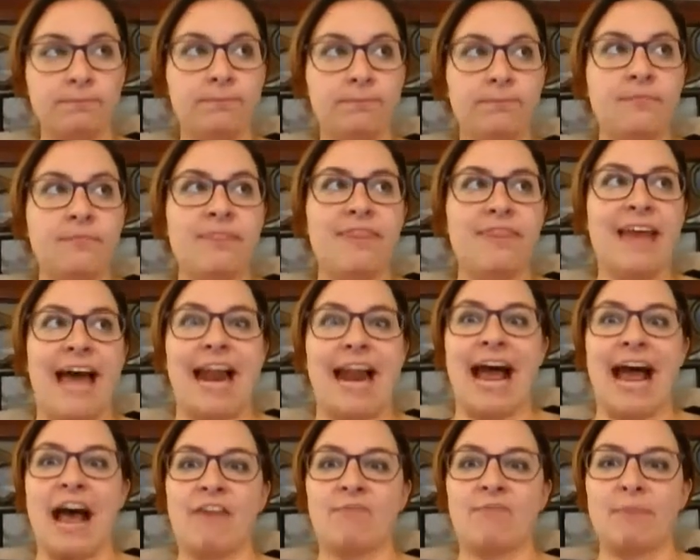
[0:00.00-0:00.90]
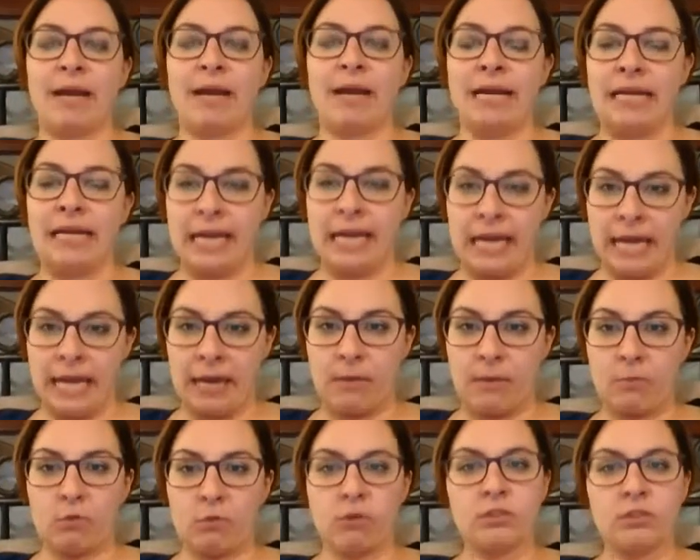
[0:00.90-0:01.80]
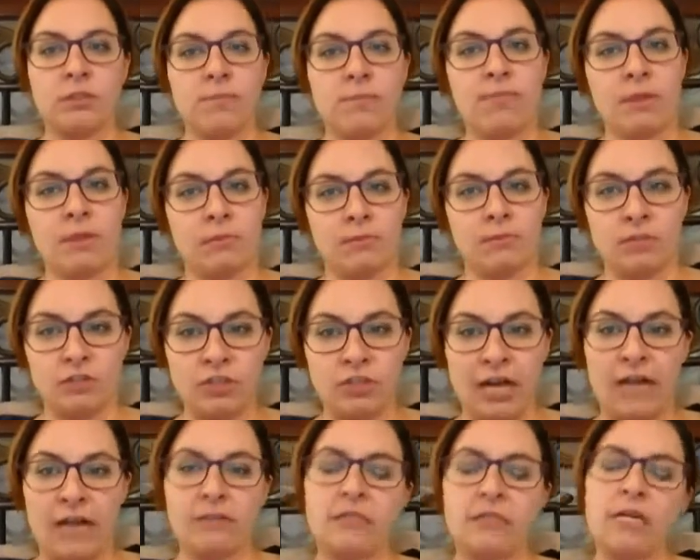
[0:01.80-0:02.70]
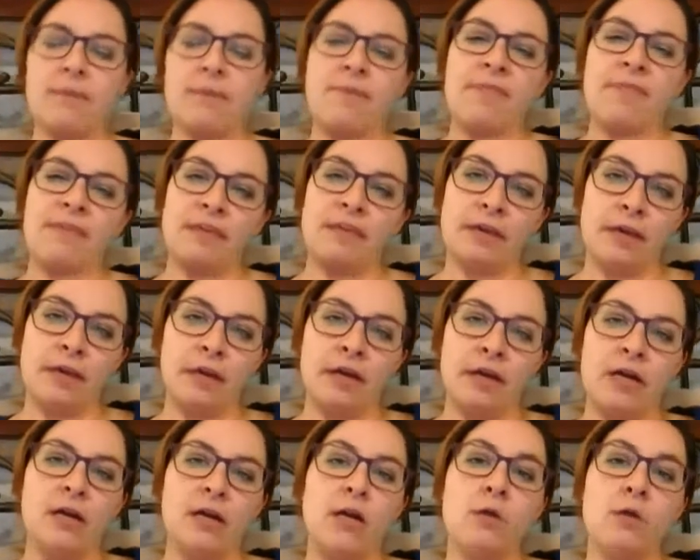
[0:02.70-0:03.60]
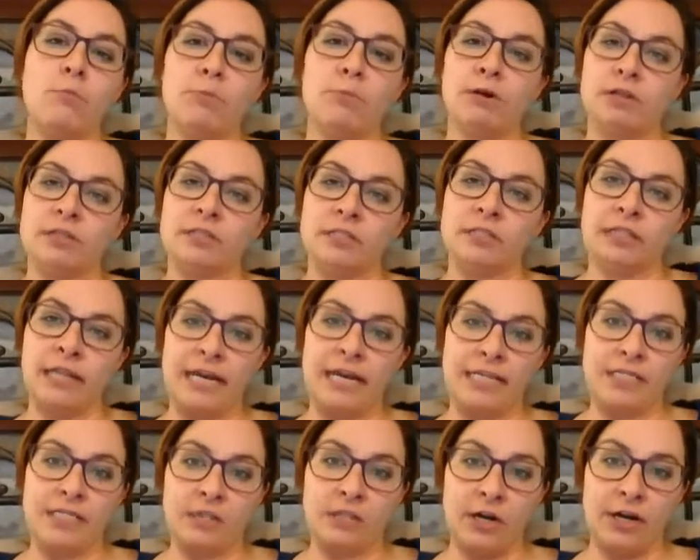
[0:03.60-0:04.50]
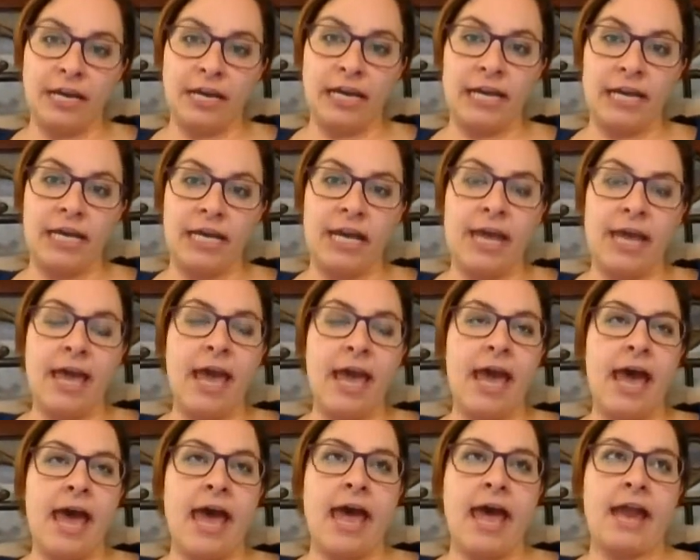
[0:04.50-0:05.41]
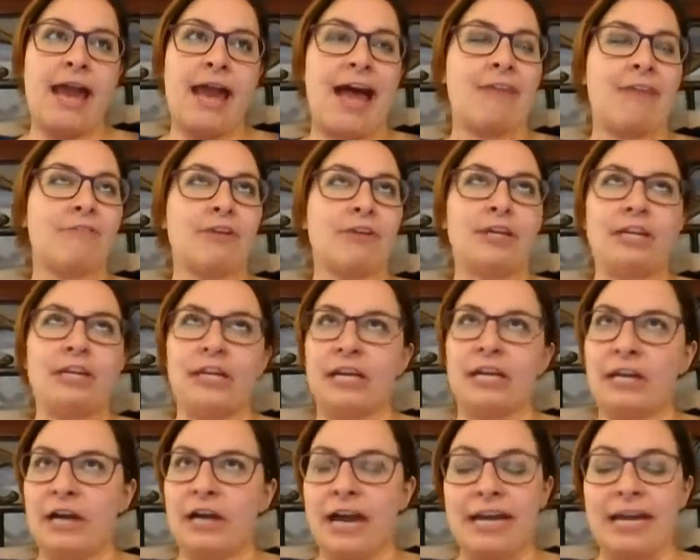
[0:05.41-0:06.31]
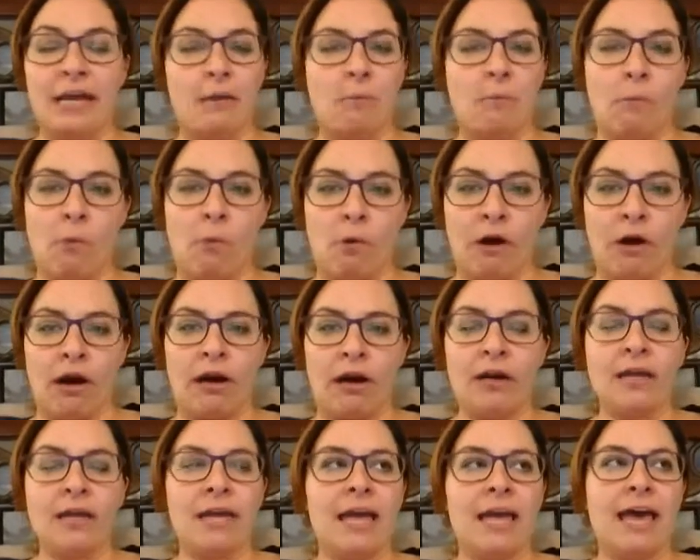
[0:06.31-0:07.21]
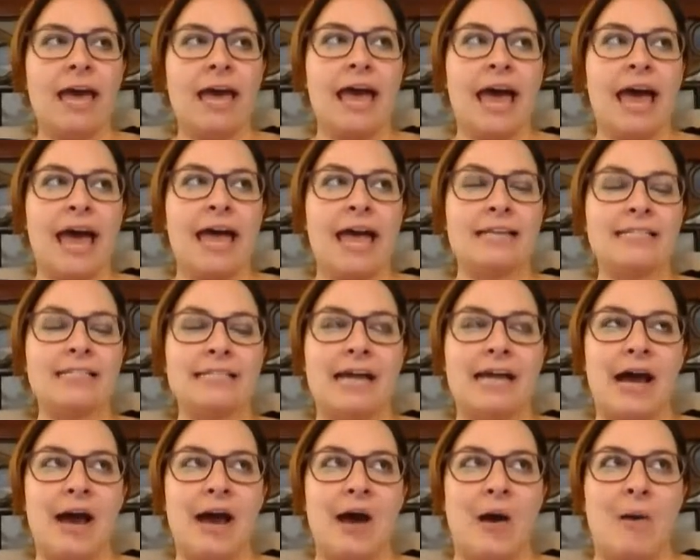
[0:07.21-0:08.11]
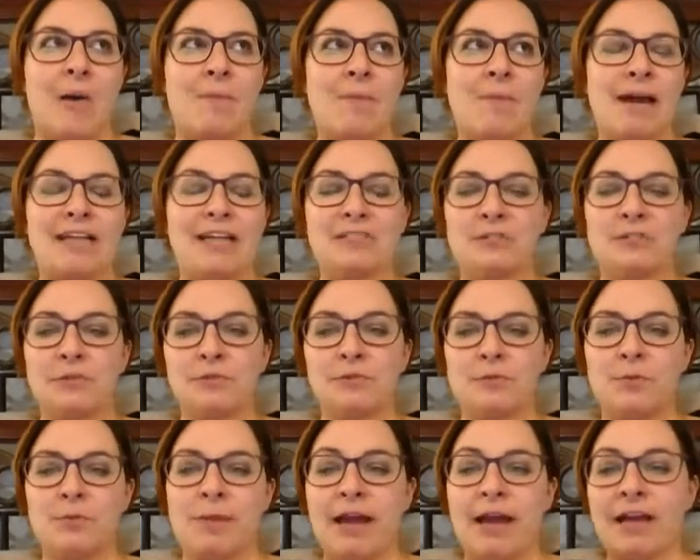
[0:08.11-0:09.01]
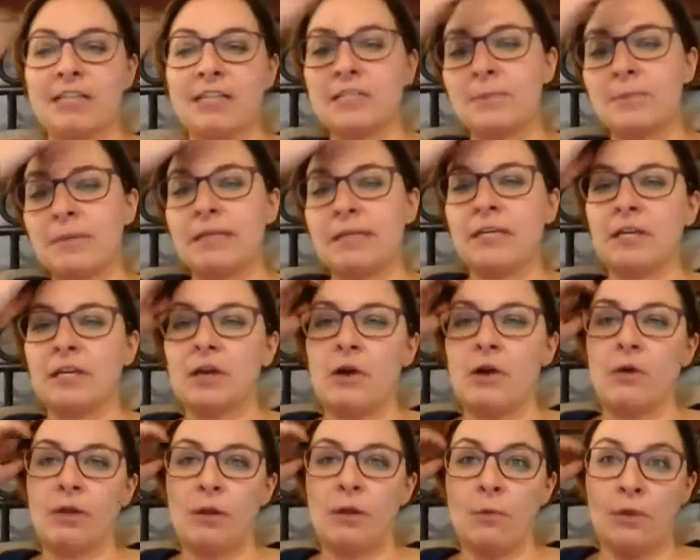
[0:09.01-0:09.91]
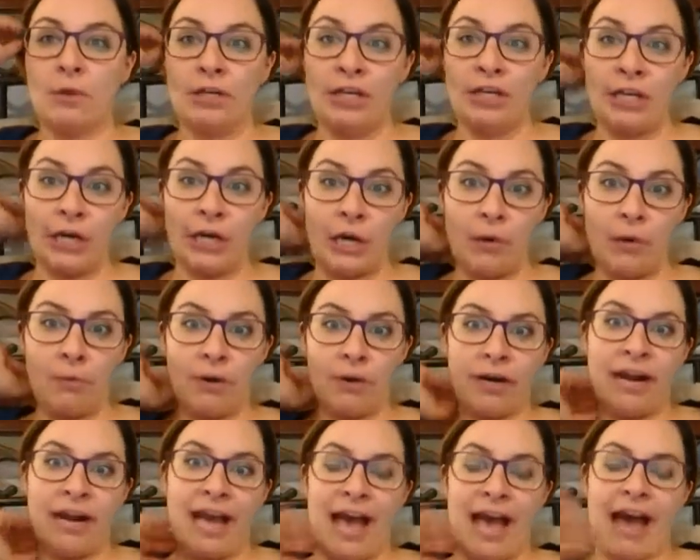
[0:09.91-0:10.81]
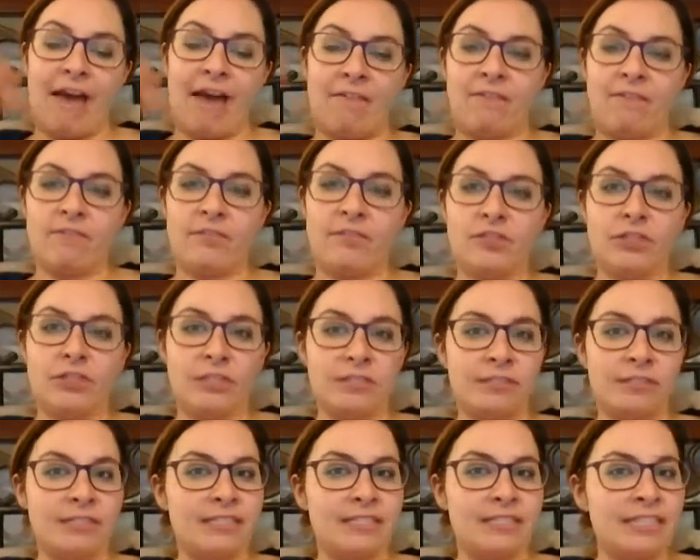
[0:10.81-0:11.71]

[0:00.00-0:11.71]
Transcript: that have my name or something with the child's name in the year personalized on it. And every year I get more. And um, I joke with my husband, you know, like one year we're going to have just a